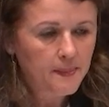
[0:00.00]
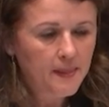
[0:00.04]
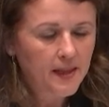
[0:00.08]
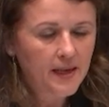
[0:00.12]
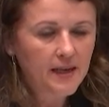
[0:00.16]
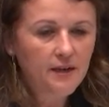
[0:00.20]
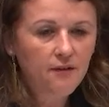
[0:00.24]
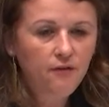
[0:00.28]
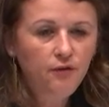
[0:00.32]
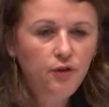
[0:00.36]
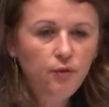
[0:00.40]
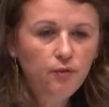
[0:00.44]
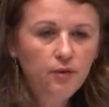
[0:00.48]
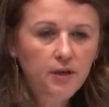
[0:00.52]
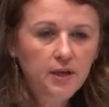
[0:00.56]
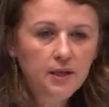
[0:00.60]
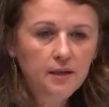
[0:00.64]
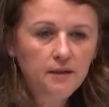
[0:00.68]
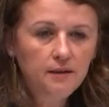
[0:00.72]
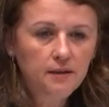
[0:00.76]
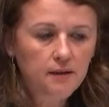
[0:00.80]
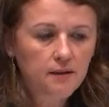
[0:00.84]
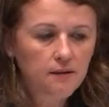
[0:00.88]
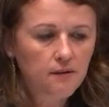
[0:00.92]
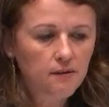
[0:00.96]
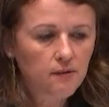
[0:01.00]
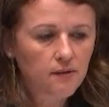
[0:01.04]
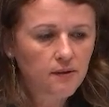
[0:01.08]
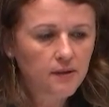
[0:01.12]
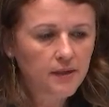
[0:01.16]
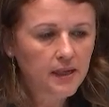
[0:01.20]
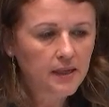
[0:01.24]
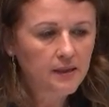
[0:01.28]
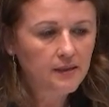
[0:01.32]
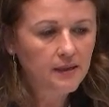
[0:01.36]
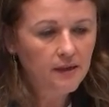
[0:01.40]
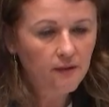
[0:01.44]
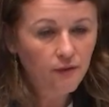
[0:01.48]
And if you could
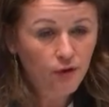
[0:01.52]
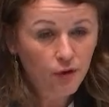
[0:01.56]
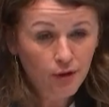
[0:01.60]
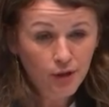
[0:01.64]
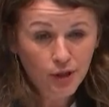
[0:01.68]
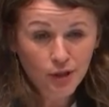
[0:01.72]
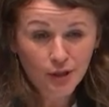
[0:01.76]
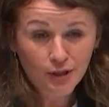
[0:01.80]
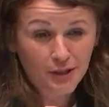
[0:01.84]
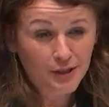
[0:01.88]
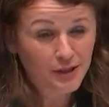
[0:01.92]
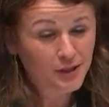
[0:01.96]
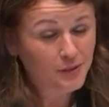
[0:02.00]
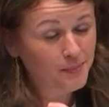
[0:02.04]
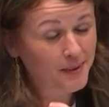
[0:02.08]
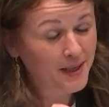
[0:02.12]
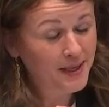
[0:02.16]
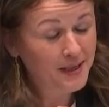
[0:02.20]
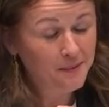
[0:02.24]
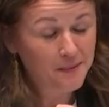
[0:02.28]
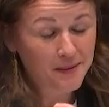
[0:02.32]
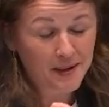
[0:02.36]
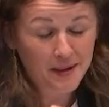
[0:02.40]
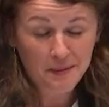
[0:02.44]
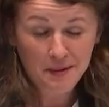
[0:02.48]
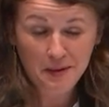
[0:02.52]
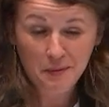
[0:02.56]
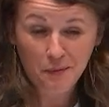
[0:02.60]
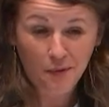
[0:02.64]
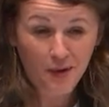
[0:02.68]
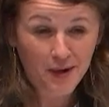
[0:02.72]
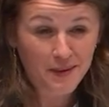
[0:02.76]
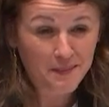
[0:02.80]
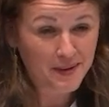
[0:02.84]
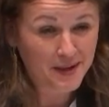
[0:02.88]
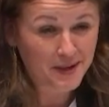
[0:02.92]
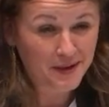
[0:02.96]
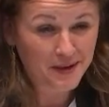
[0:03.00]
just explain it maybe in
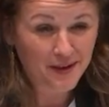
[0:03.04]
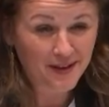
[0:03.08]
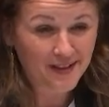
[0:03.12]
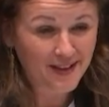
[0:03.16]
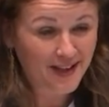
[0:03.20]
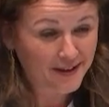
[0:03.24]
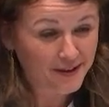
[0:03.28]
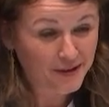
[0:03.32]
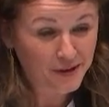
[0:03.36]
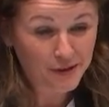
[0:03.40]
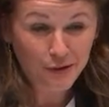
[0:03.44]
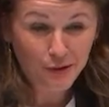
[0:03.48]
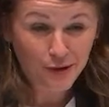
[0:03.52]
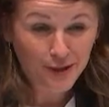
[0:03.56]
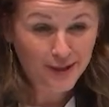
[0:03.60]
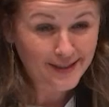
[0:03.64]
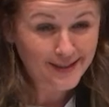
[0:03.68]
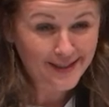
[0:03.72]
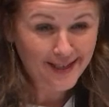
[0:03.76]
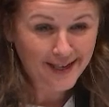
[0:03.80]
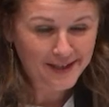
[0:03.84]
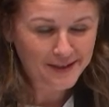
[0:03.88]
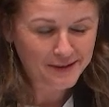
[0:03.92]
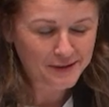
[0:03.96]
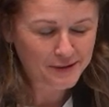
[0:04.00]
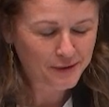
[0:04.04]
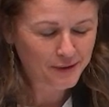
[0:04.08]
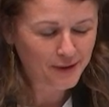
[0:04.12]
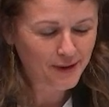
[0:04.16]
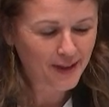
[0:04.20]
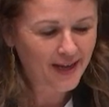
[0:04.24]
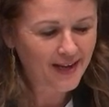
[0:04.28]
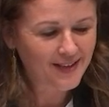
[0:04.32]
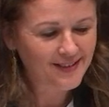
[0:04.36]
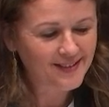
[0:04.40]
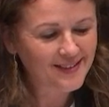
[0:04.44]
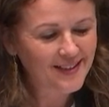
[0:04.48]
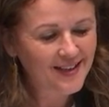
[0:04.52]
1 minute, like 30 seconds or
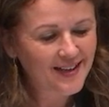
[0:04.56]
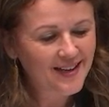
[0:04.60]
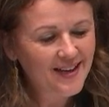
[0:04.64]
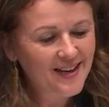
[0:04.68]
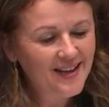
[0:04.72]
less,